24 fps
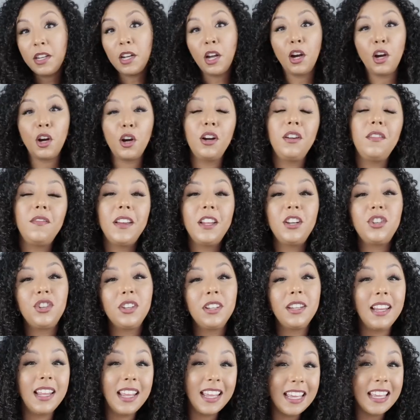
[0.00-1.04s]
Now her
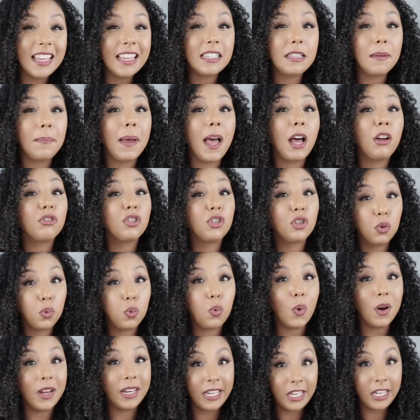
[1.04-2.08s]
invention is about
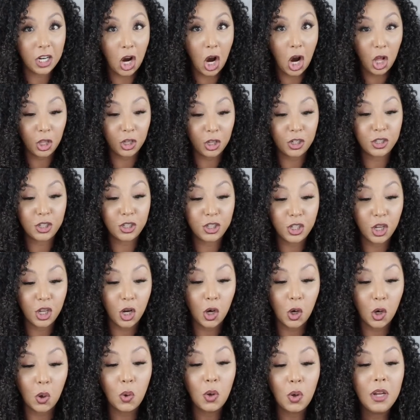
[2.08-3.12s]
$20,
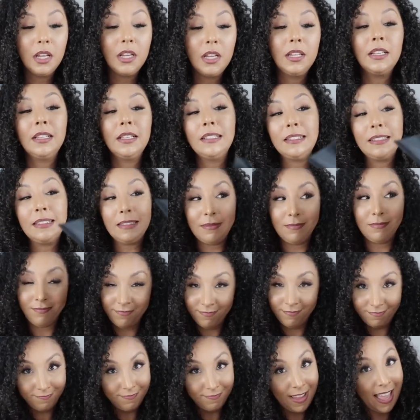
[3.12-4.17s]
so
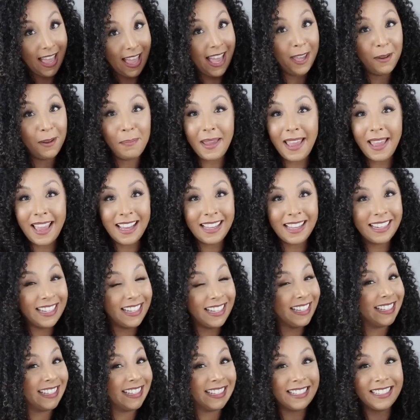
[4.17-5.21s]
a headband
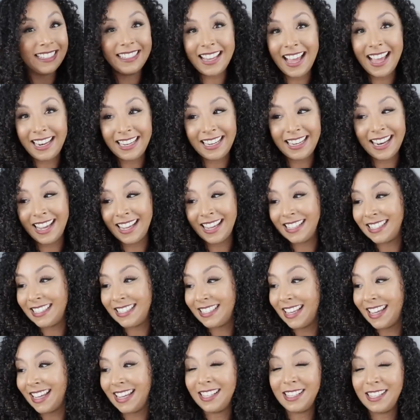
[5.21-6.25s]
is 99
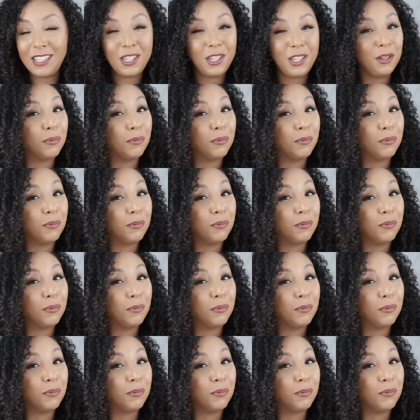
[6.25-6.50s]
cents.